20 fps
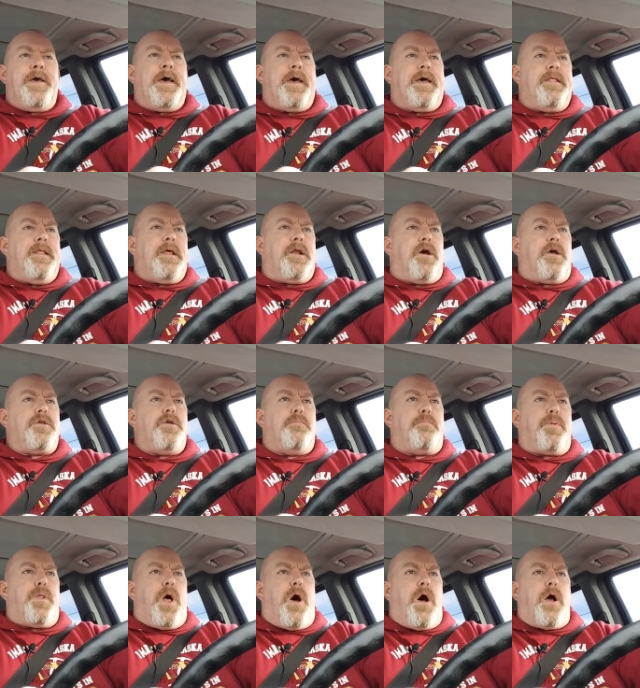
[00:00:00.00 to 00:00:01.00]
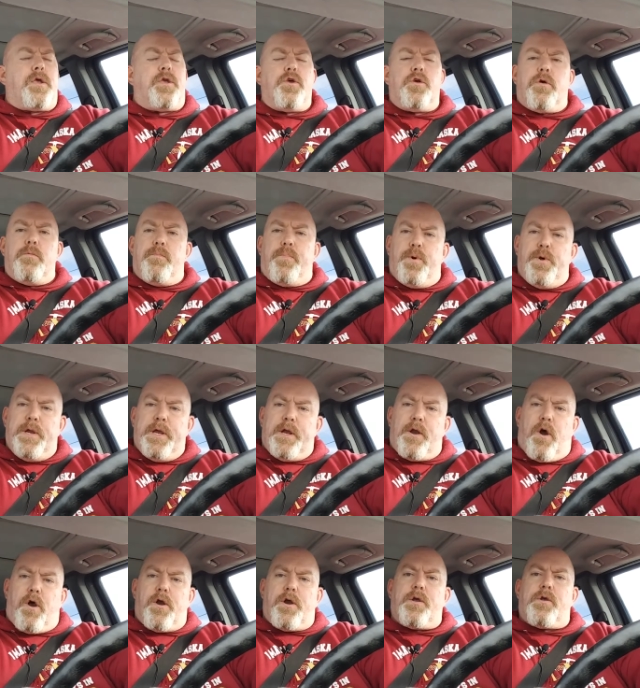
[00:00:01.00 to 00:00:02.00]
And then on your blog, you can put
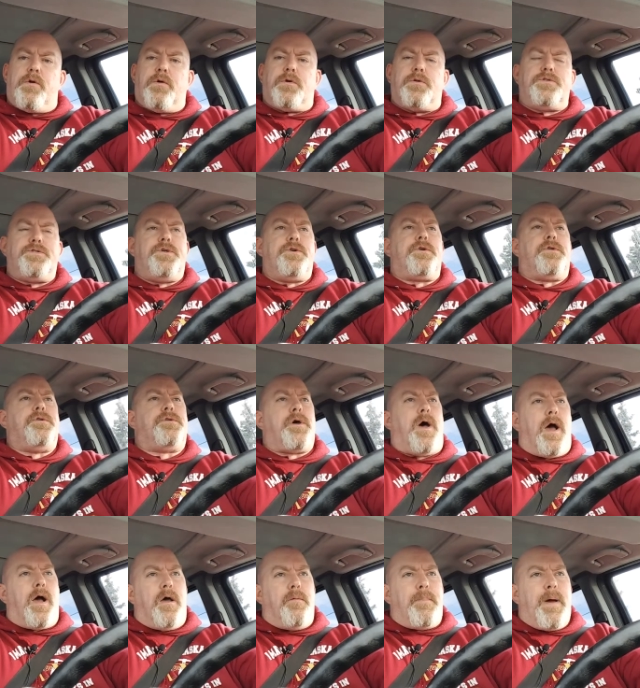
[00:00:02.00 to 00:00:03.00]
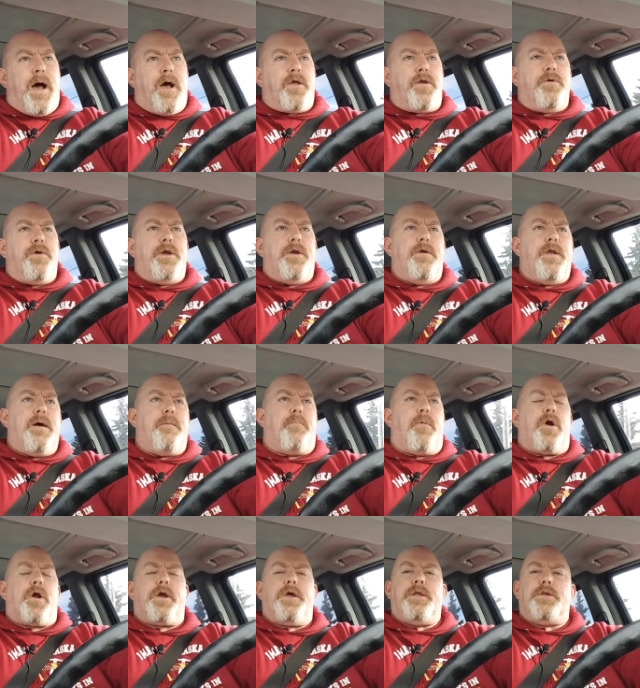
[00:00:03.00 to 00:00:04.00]
in articles, you can talk about your internet
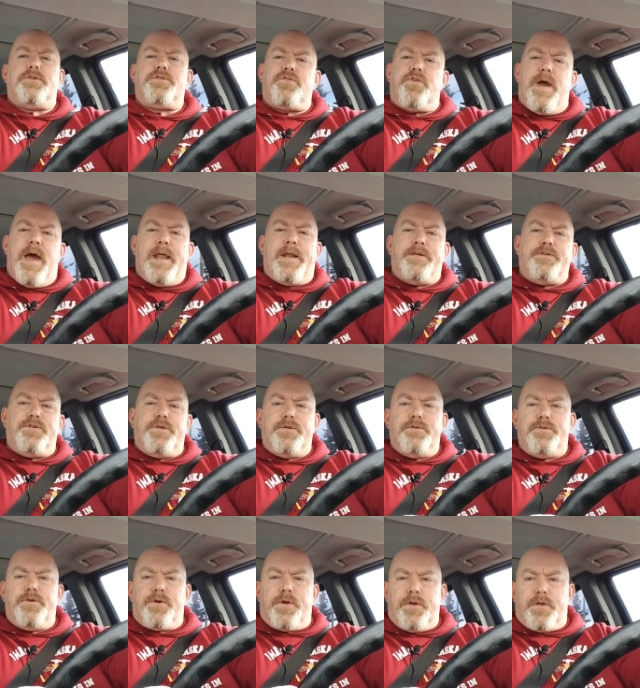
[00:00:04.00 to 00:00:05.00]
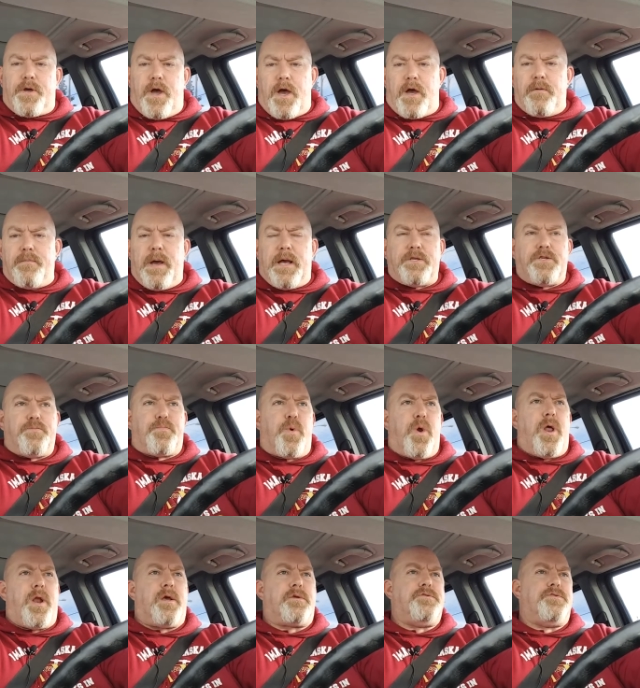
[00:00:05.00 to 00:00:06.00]
marketing strategies, you can talk about your
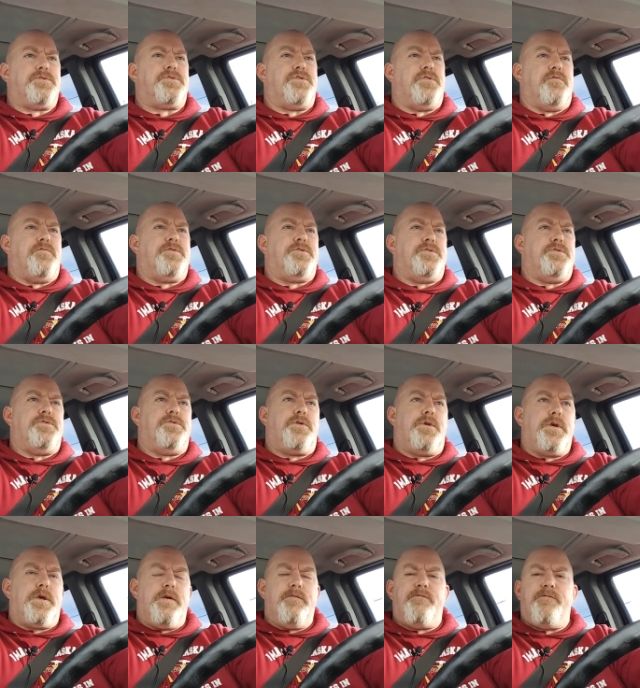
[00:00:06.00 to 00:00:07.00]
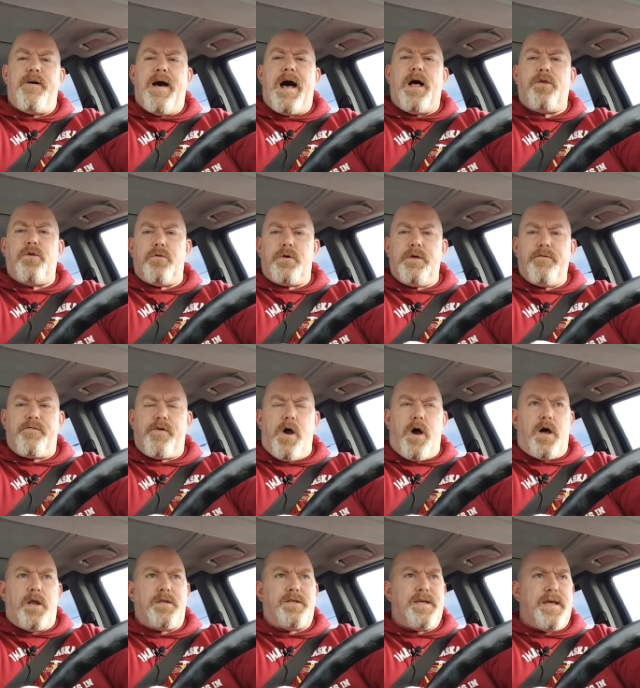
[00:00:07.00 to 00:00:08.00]
products and services, you can give value, give
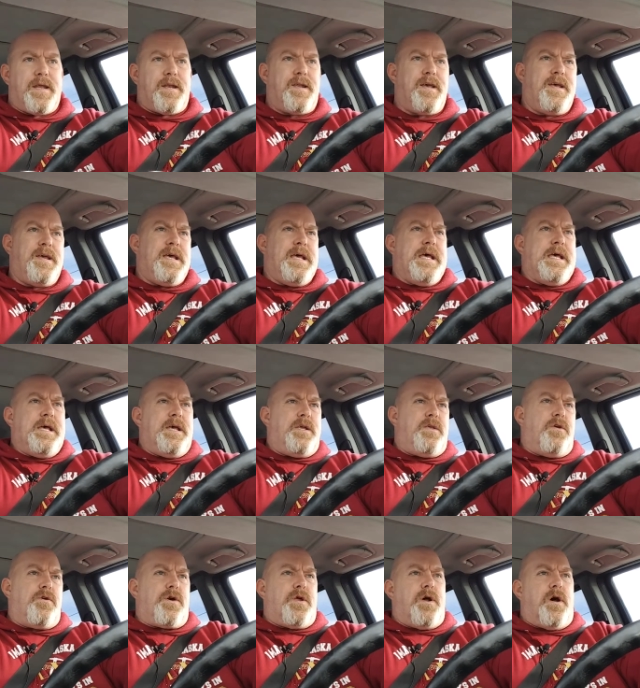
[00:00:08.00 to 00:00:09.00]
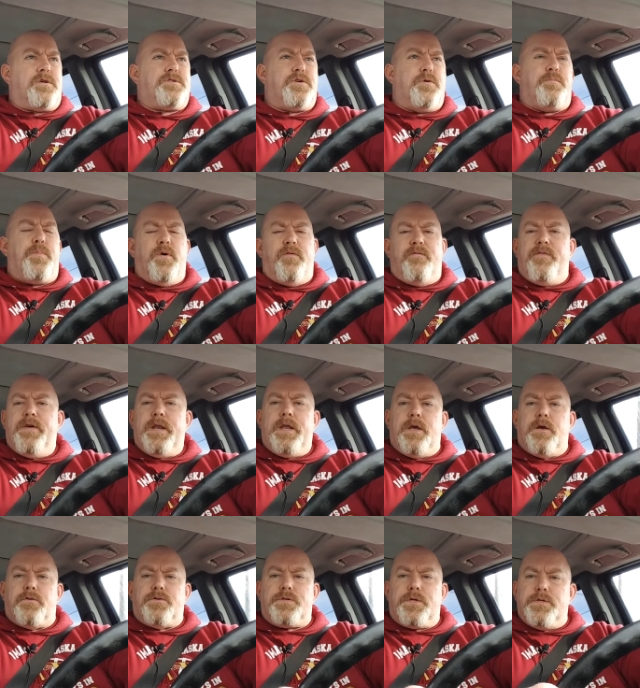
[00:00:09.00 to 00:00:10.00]
content. And you can also put
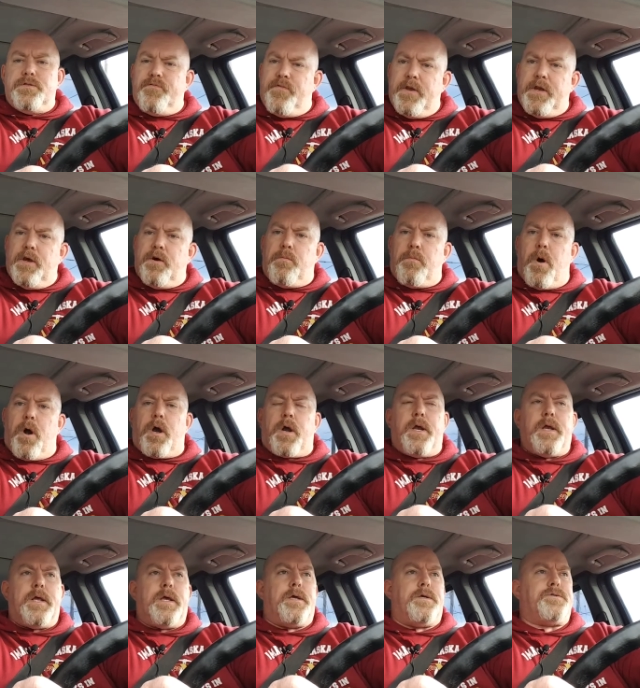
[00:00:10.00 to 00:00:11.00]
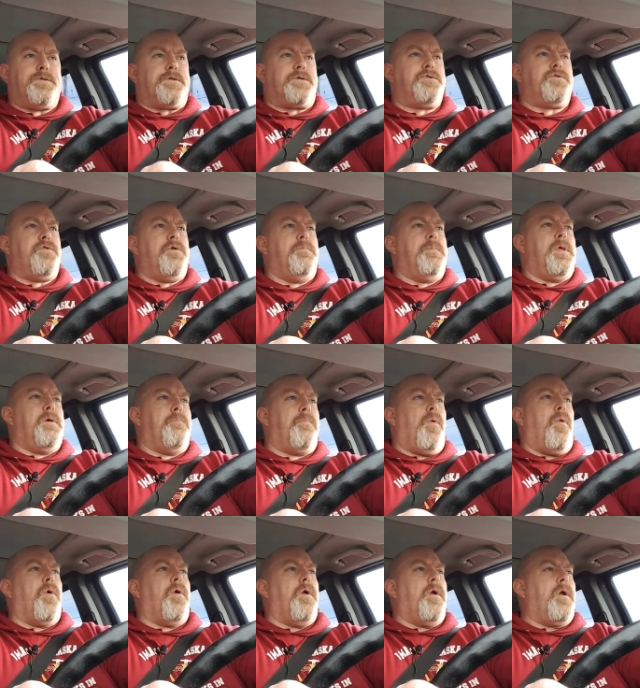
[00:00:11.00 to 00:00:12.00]
videos, because video marketing is extremely
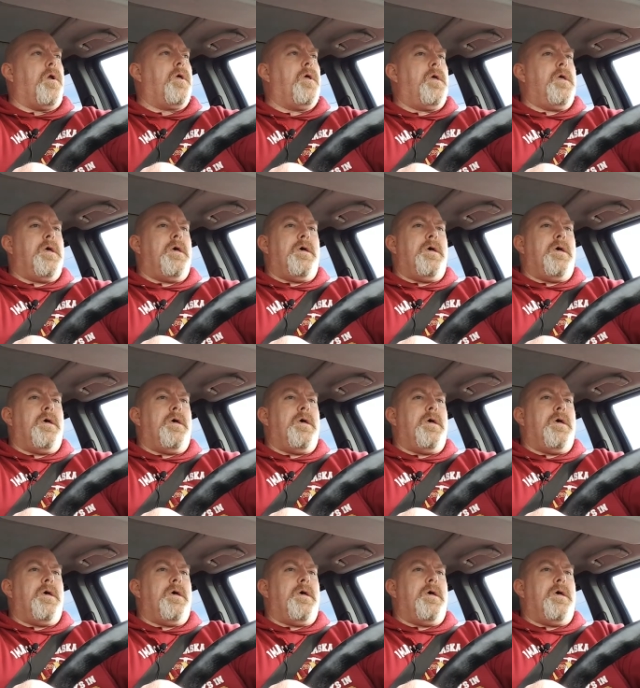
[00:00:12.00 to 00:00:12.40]
important.